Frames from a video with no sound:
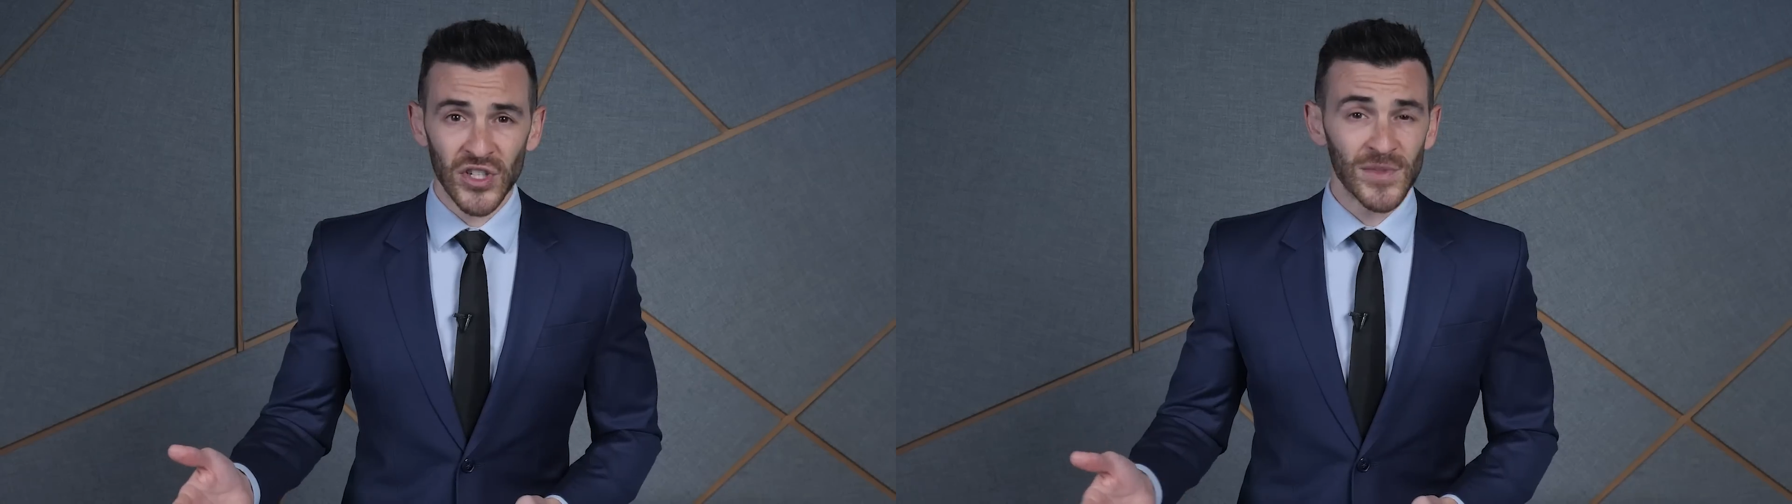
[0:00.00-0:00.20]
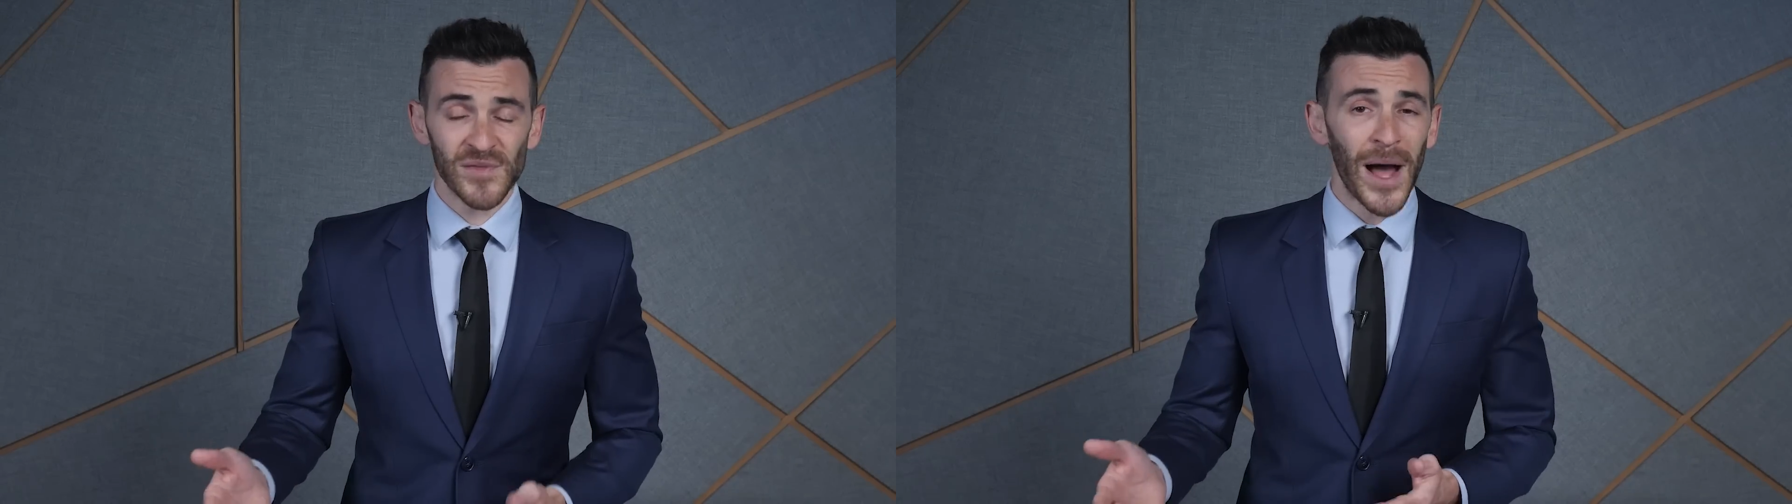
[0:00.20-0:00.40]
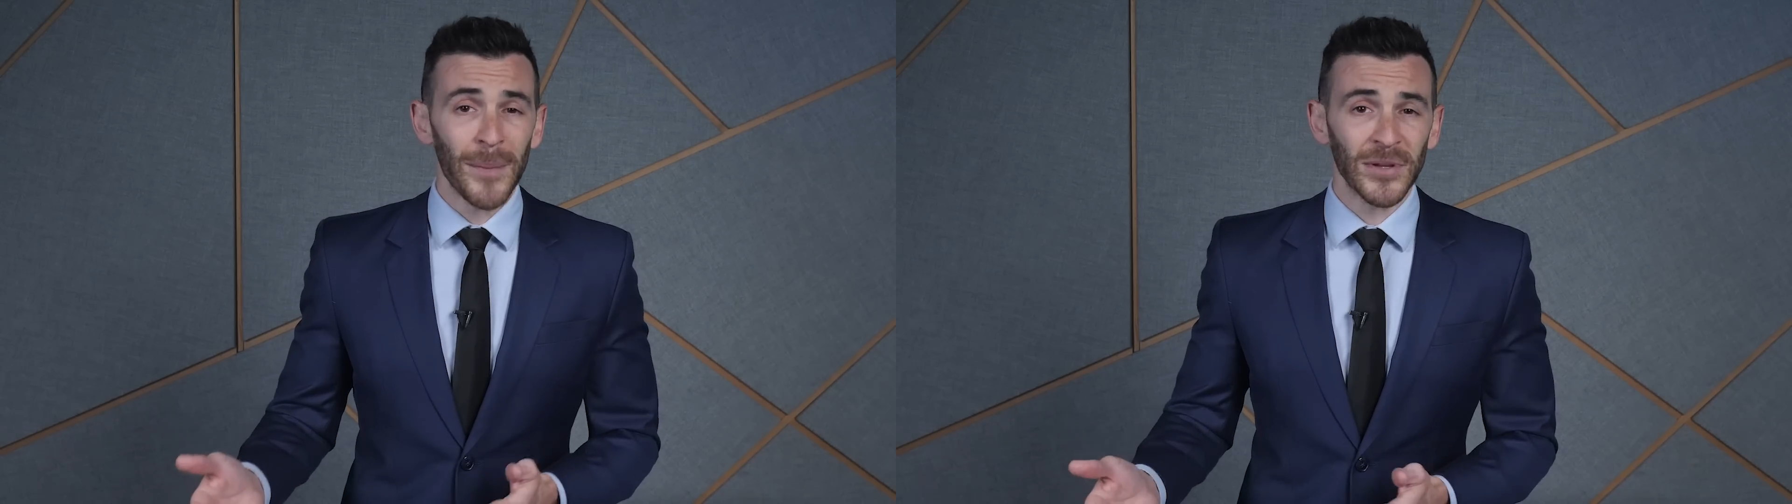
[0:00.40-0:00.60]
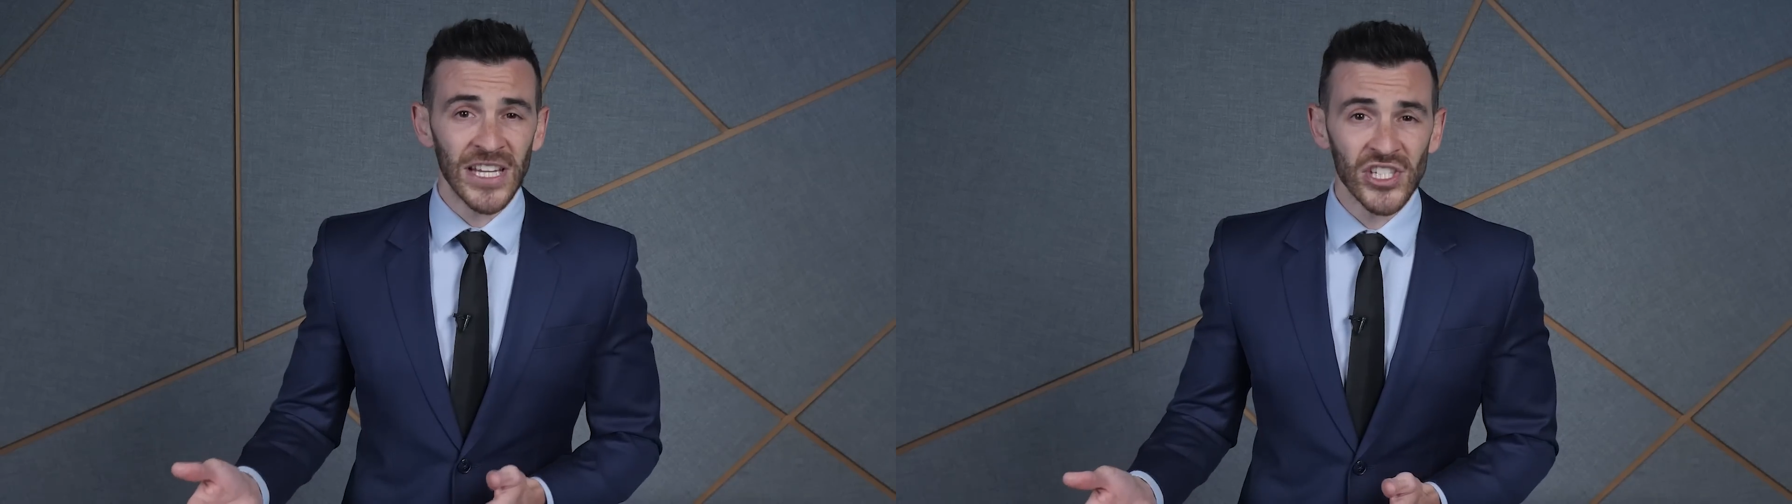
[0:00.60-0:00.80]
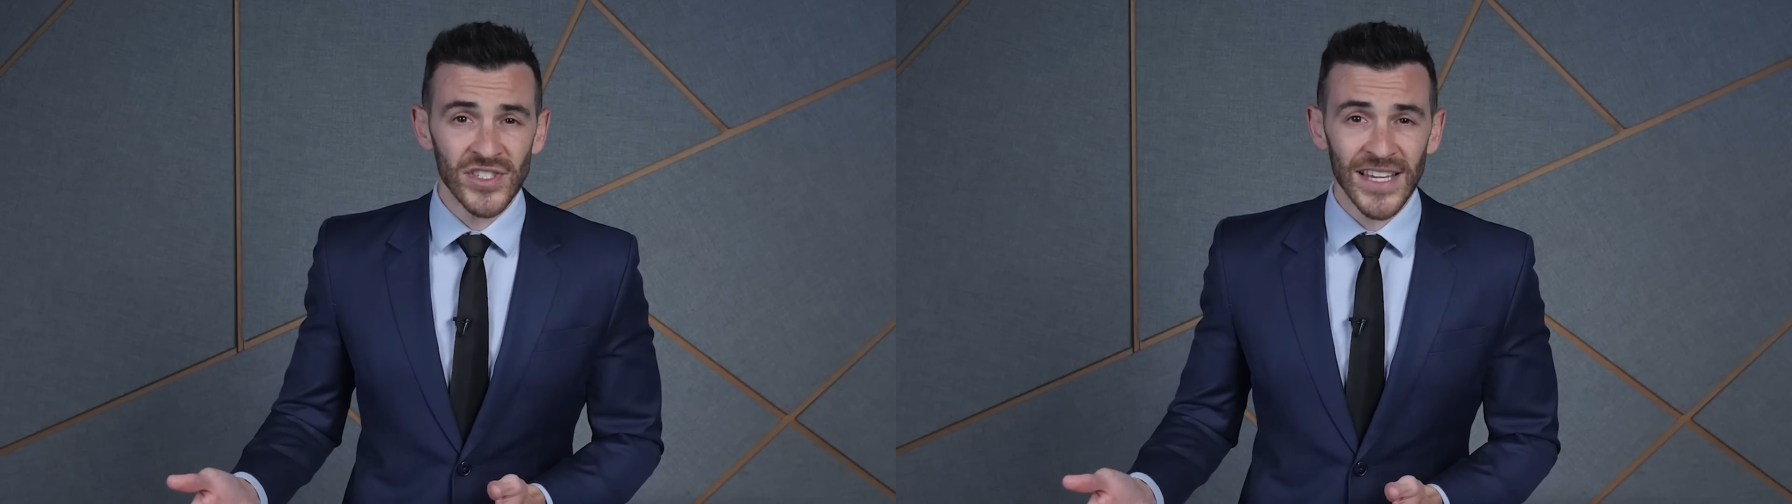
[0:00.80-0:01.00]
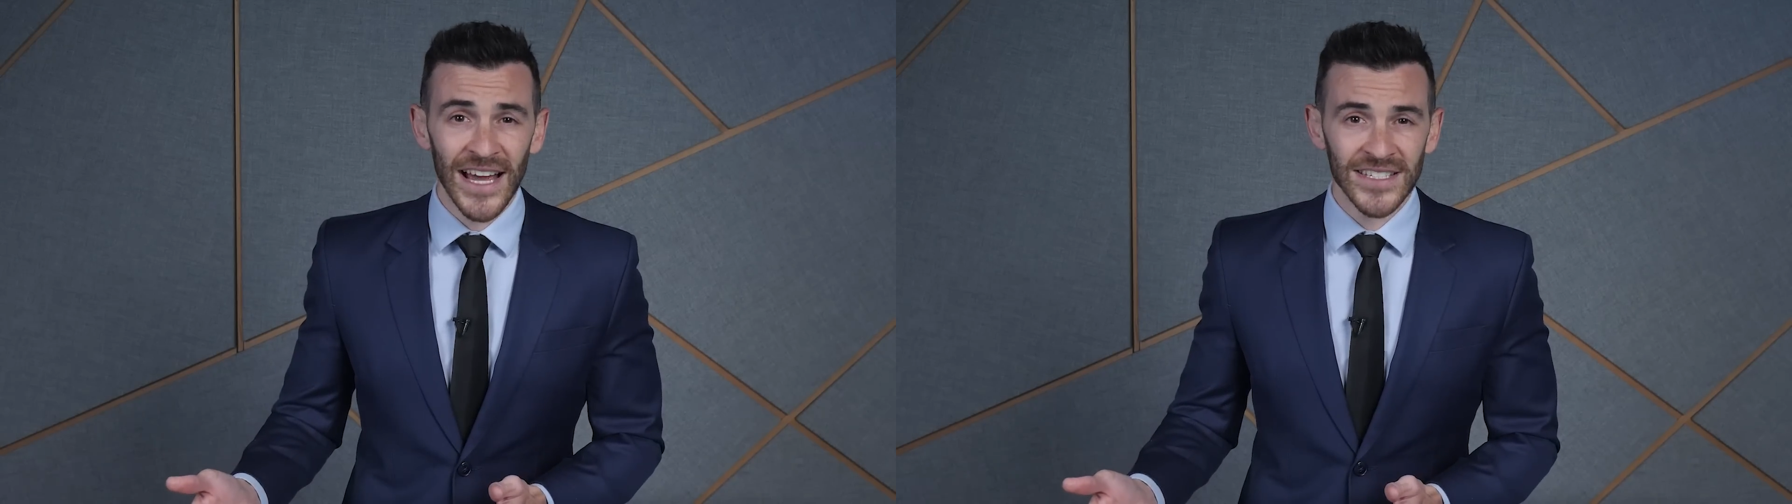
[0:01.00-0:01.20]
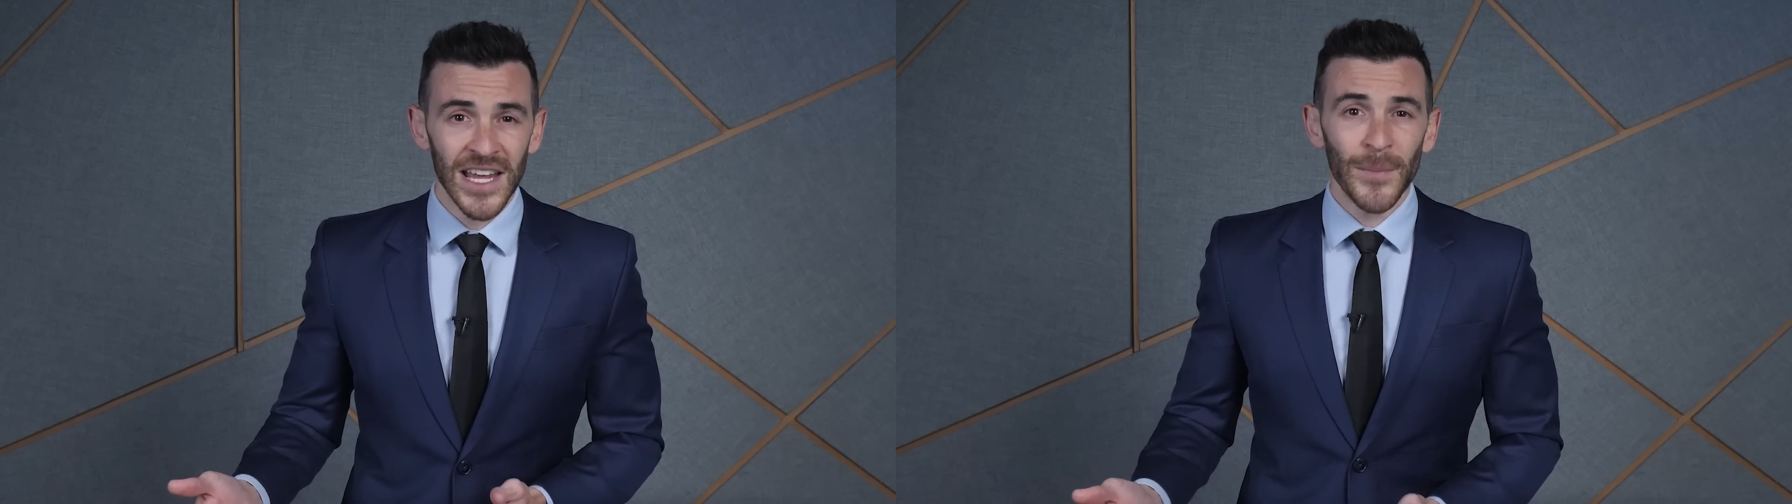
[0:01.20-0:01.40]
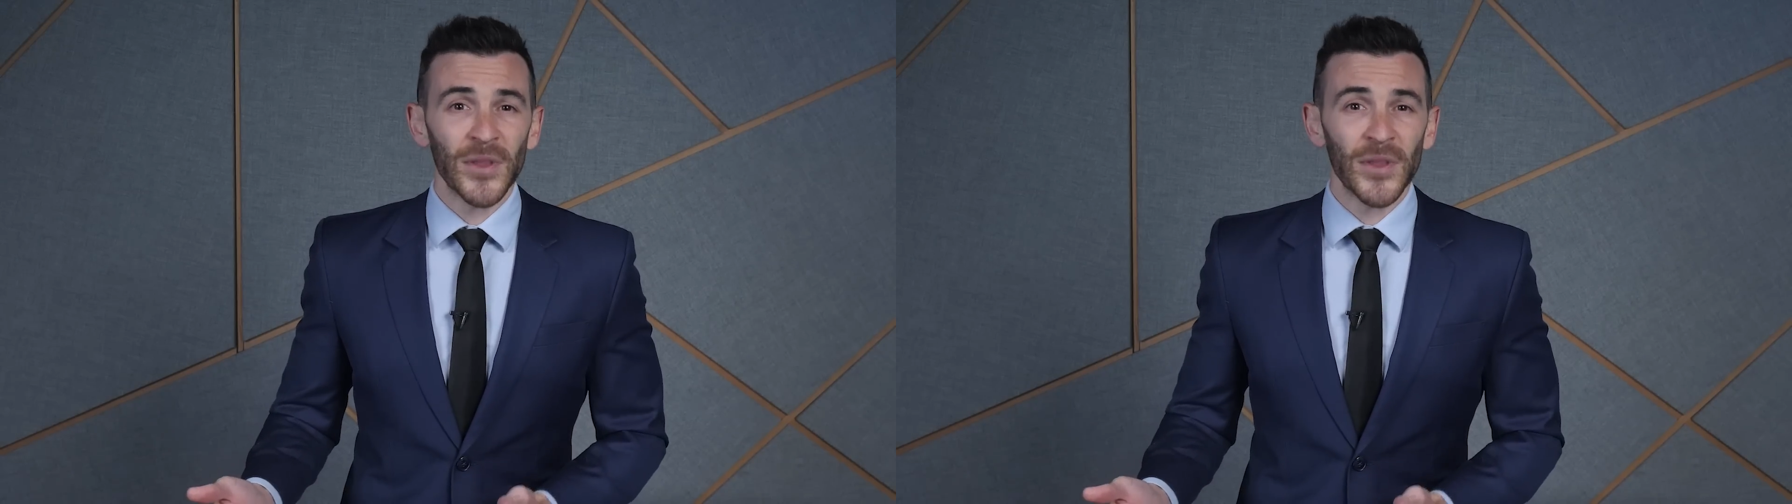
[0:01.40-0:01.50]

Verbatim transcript: terms of population size,